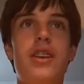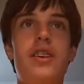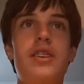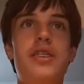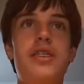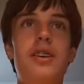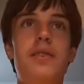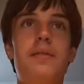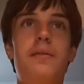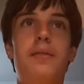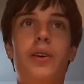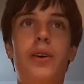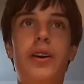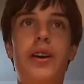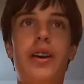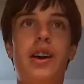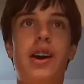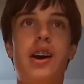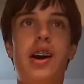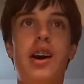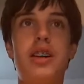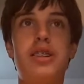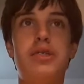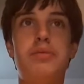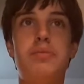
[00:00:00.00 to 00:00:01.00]
So Bored
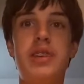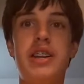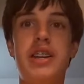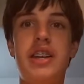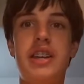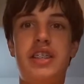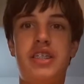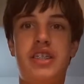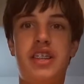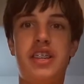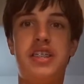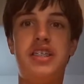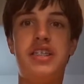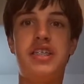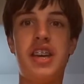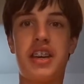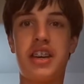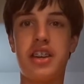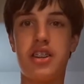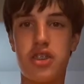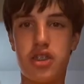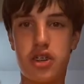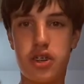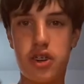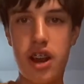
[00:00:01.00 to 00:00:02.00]
Husband is the
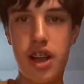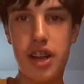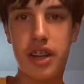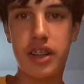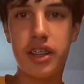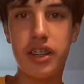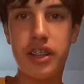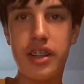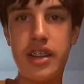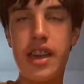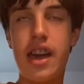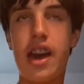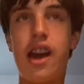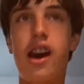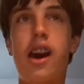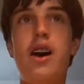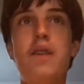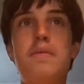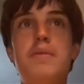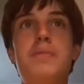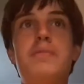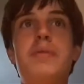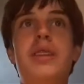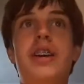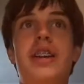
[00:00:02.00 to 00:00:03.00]
second track on the
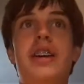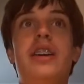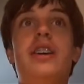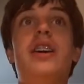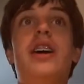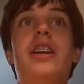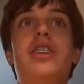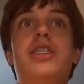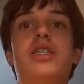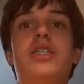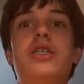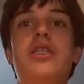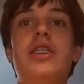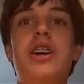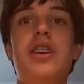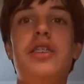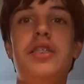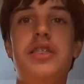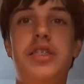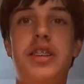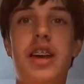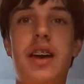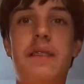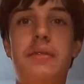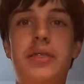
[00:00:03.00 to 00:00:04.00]
album, and it lets you
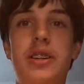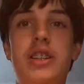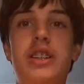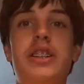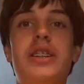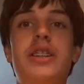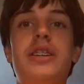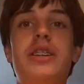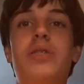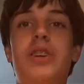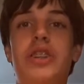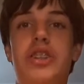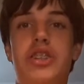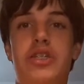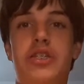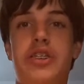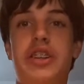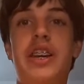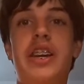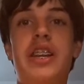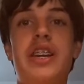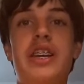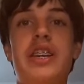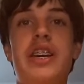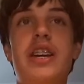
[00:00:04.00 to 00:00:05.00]
know definitely what you're
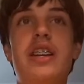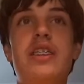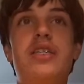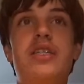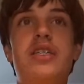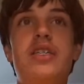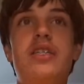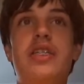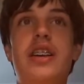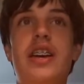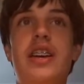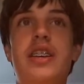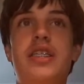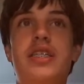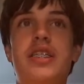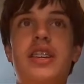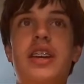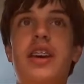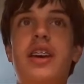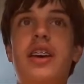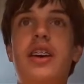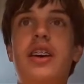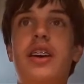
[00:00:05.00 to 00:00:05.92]
getting into this.